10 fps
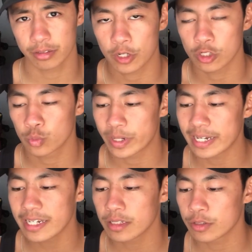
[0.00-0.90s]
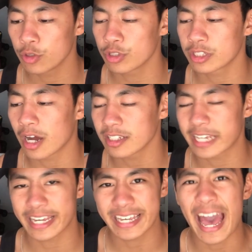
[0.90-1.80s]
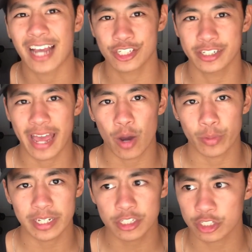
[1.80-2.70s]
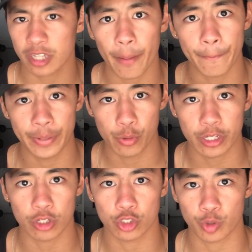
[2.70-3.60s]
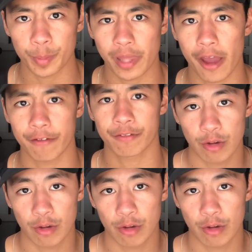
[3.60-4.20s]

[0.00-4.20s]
Because we need you to start taking action now. We need to start building your dream life.